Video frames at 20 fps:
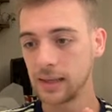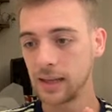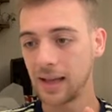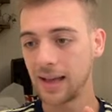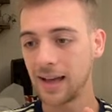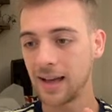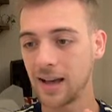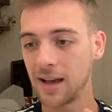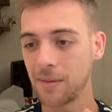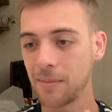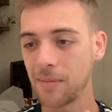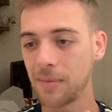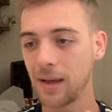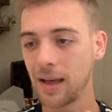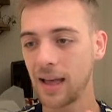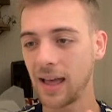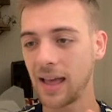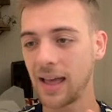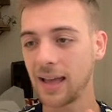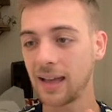
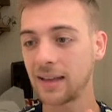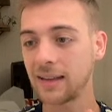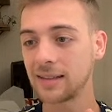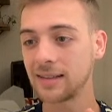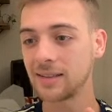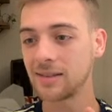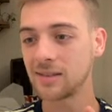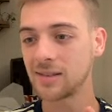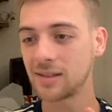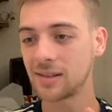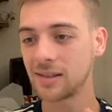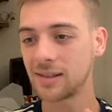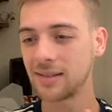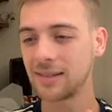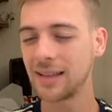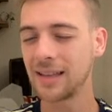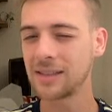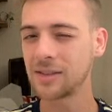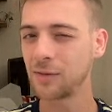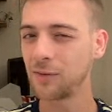And
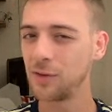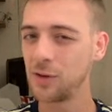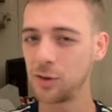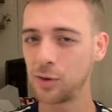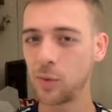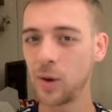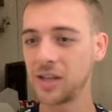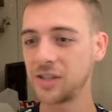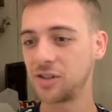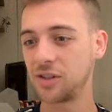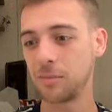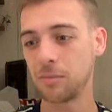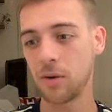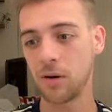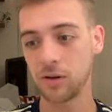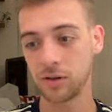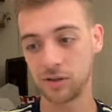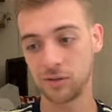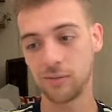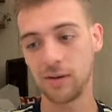there's a few question
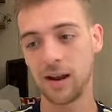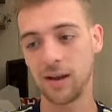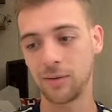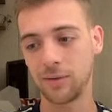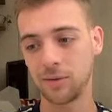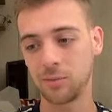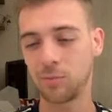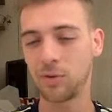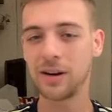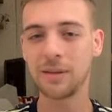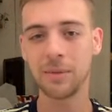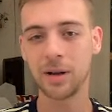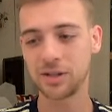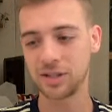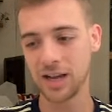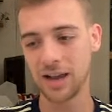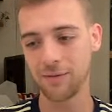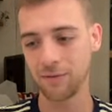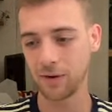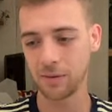marks around pretty
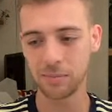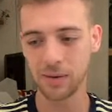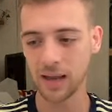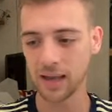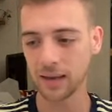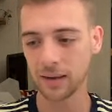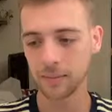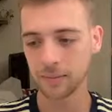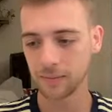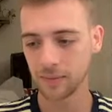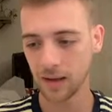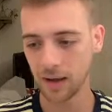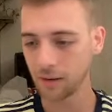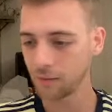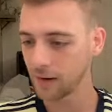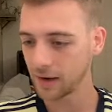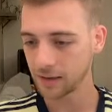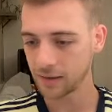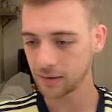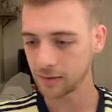much every player, I
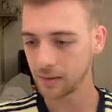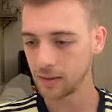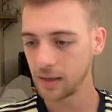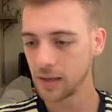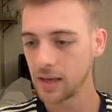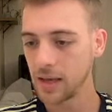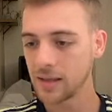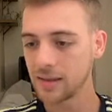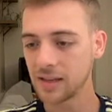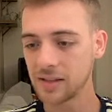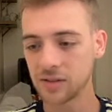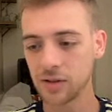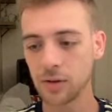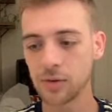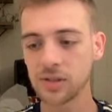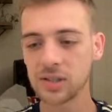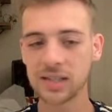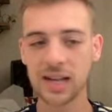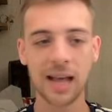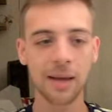reckon. There's no
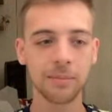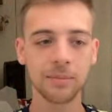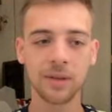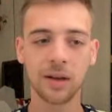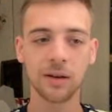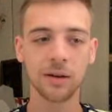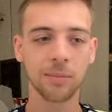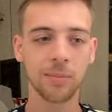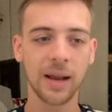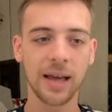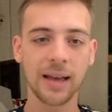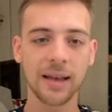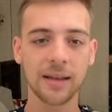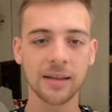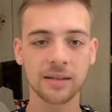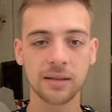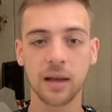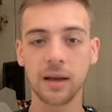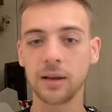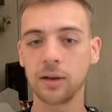slam dunk
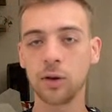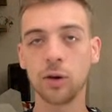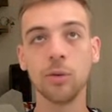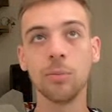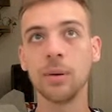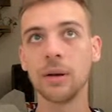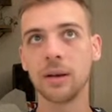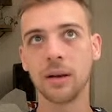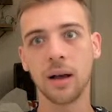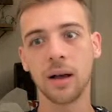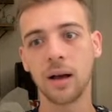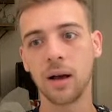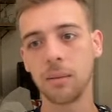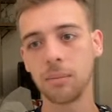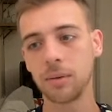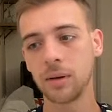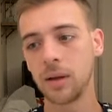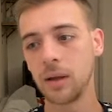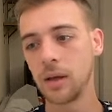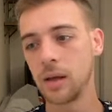players like Cooper
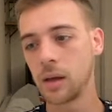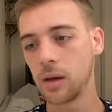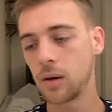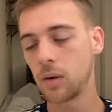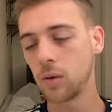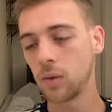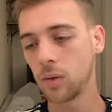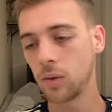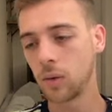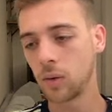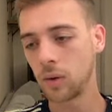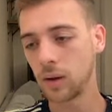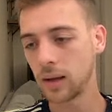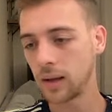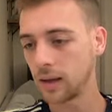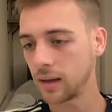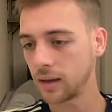Kupp or